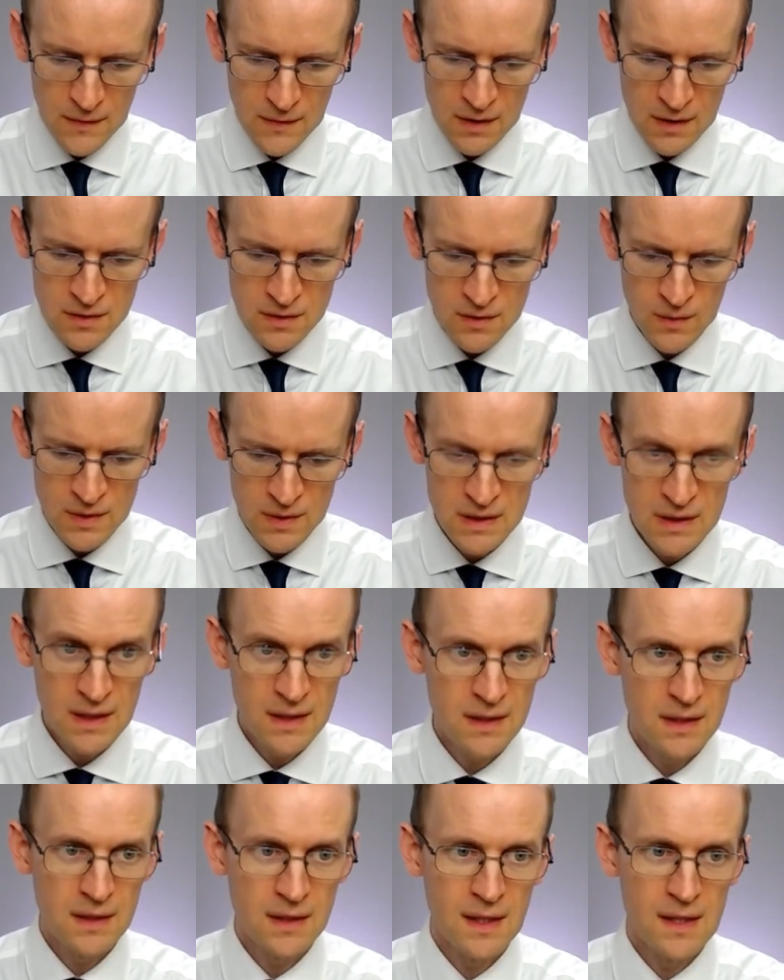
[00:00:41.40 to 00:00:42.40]
So what's
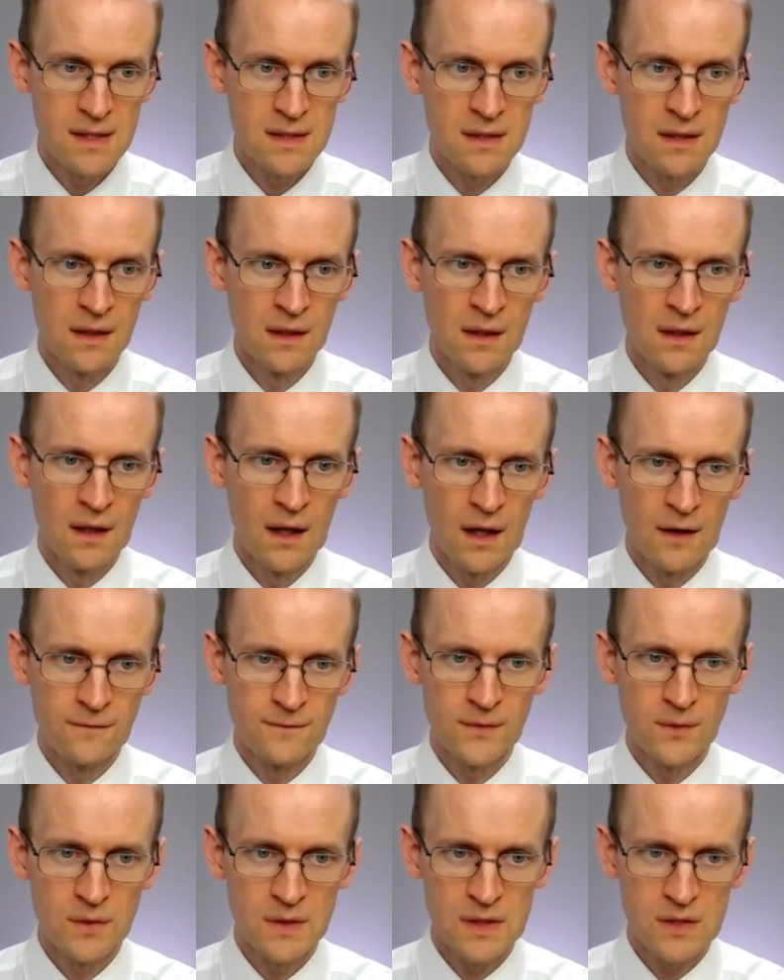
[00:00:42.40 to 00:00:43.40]
needed is a
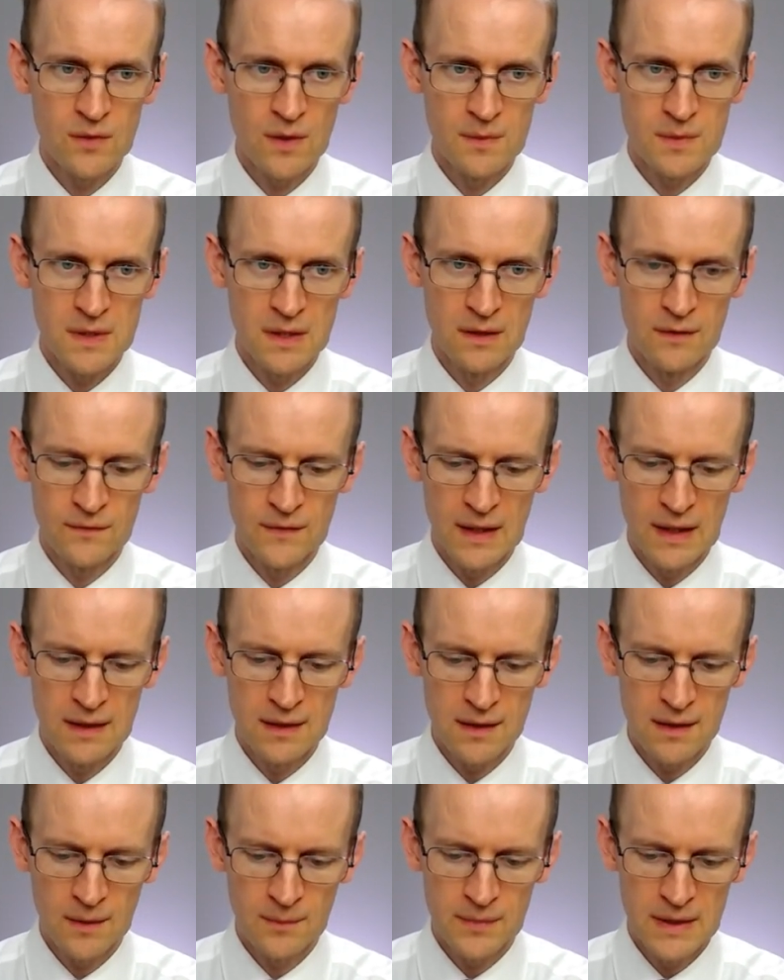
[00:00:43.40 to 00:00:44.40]
full description of the
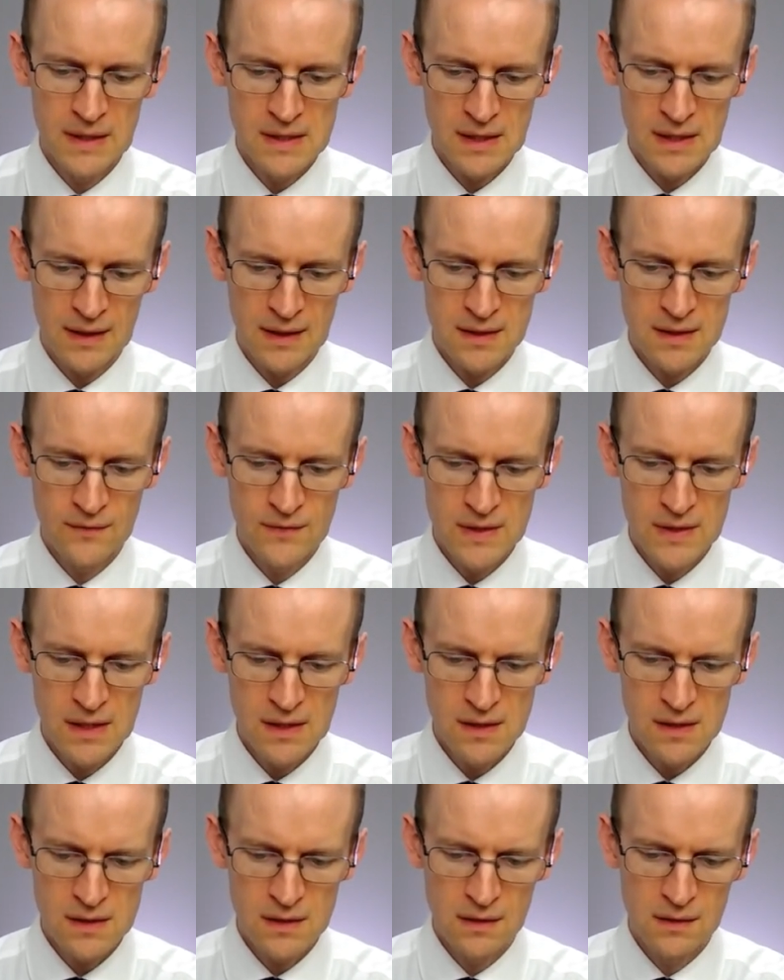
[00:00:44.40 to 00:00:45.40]
company's
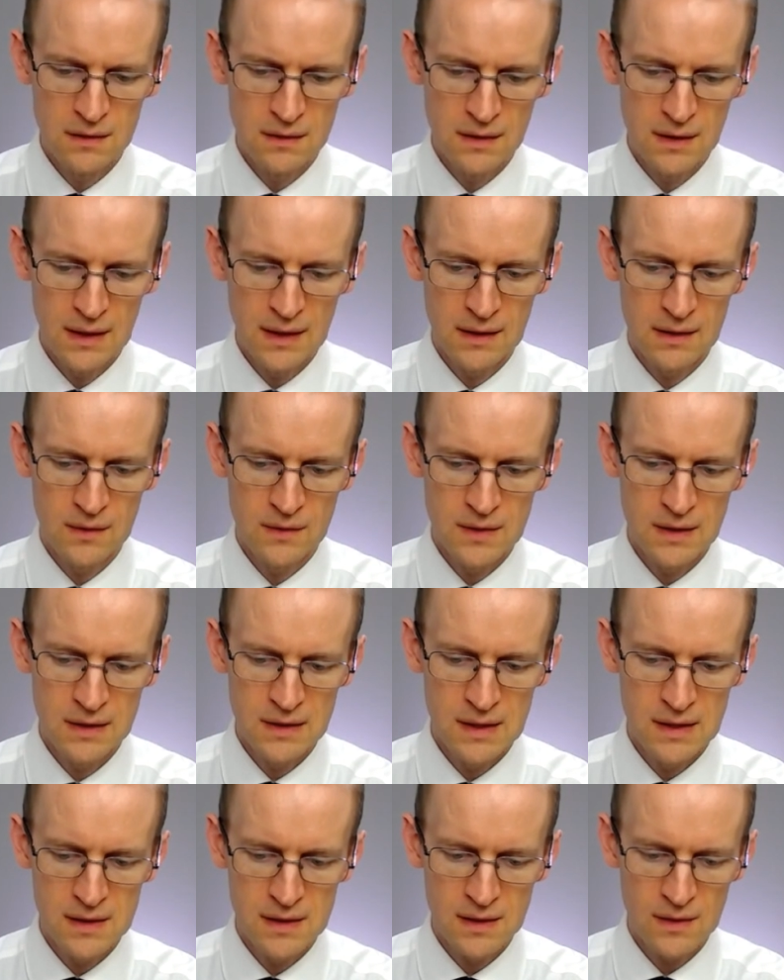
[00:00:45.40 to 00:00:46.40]
activities, including
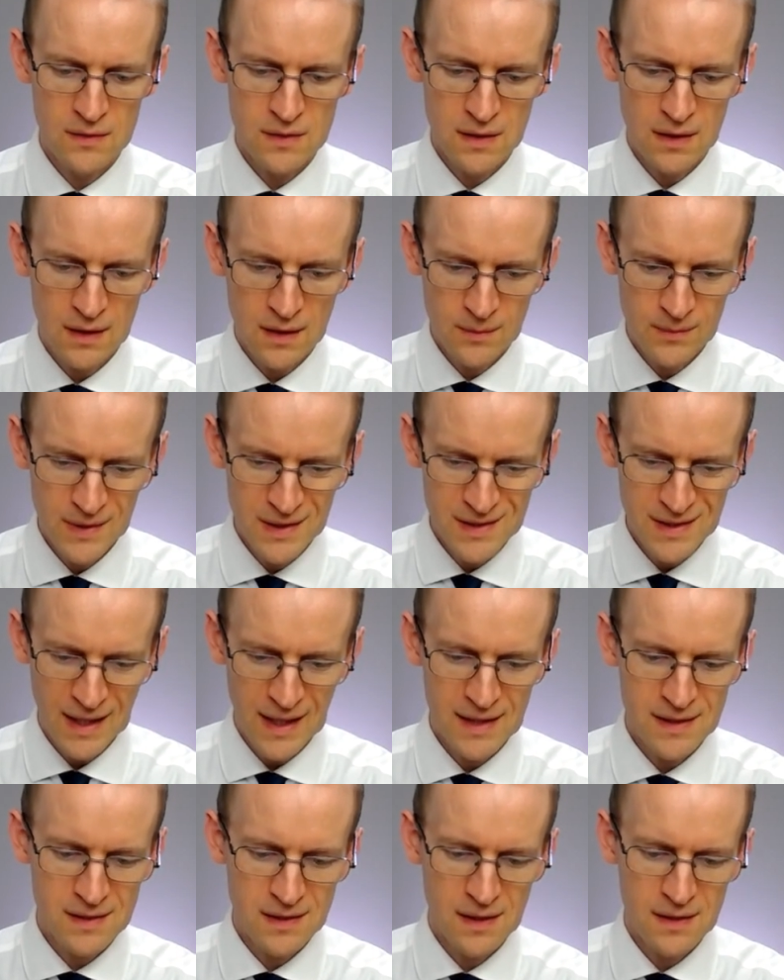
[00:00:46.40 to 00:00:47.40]
details of the company's
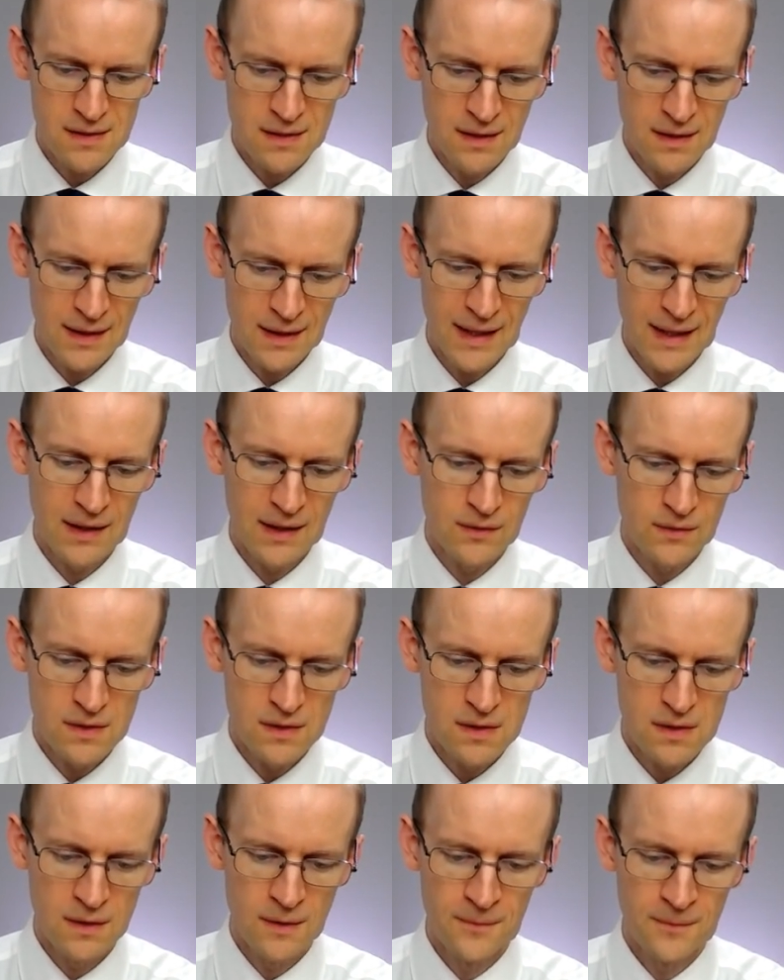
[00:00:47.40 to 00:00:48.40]
assets and
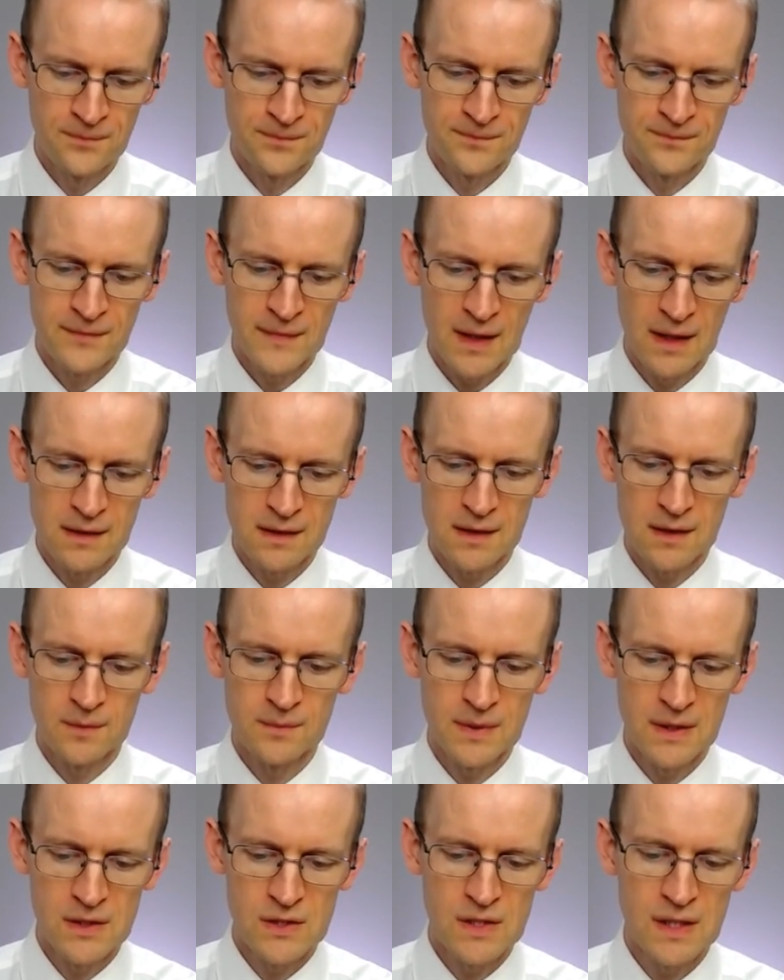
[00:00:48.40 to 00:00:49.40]
accounts, and the
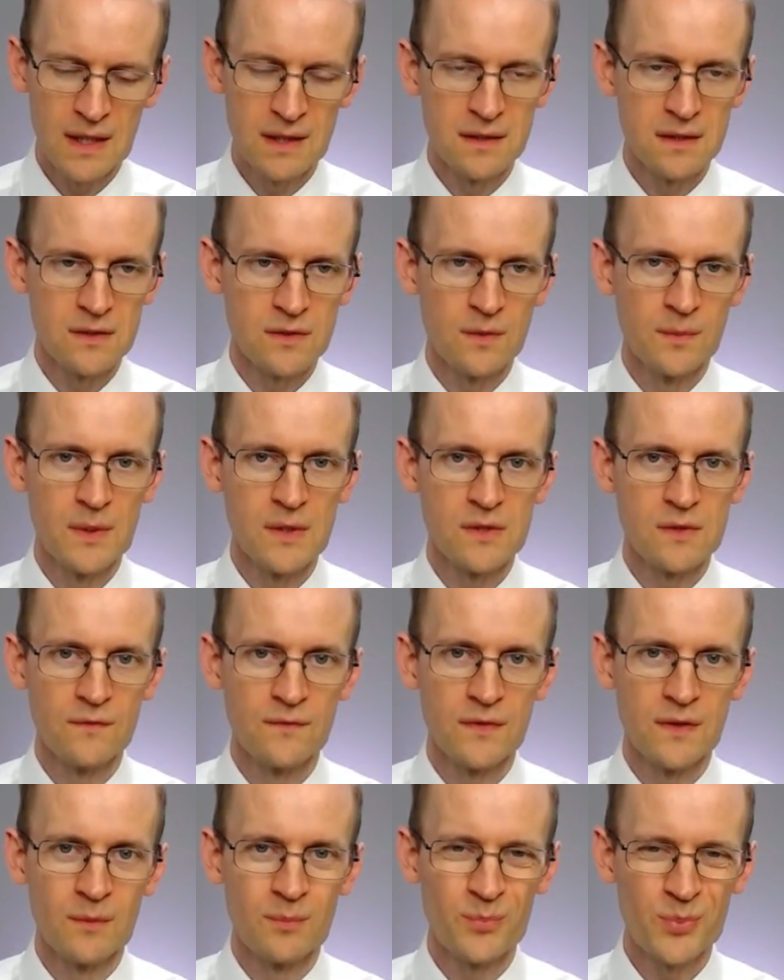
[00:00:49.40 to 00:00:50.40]
company's share distribution
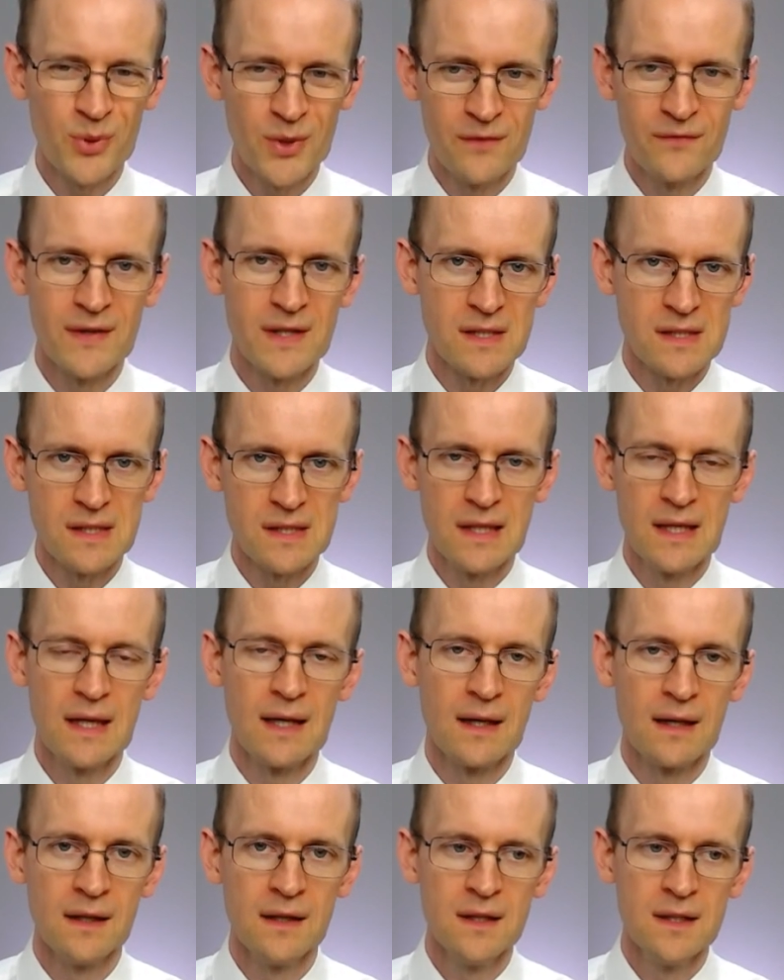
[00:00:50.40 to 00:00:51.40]
for the previous
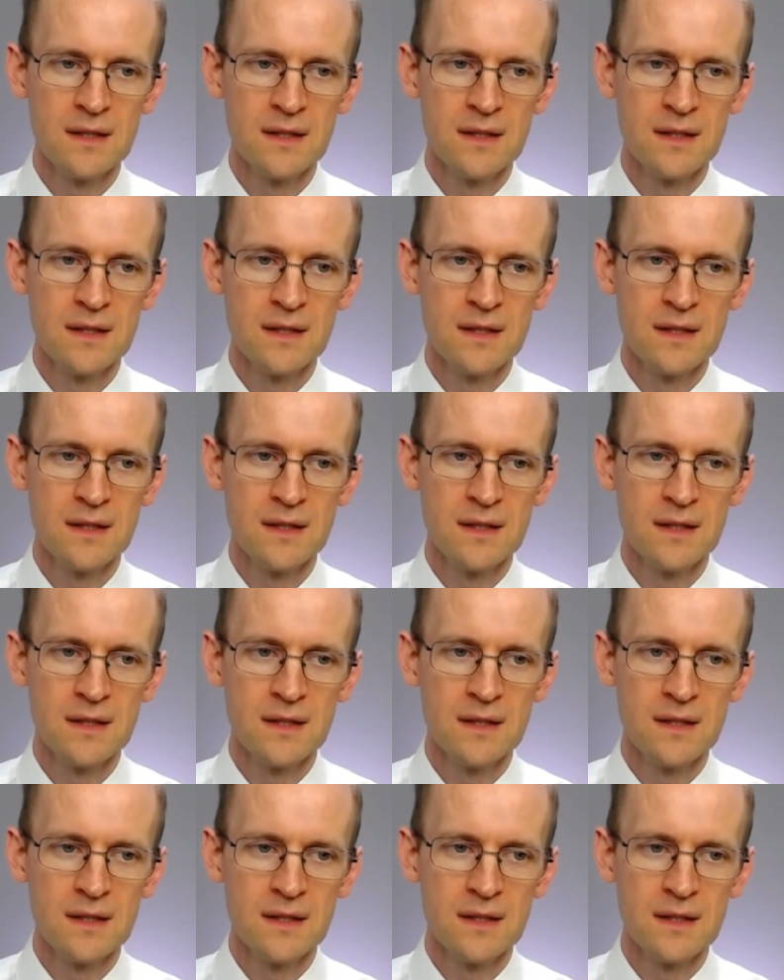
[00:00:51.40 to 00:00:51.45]
year.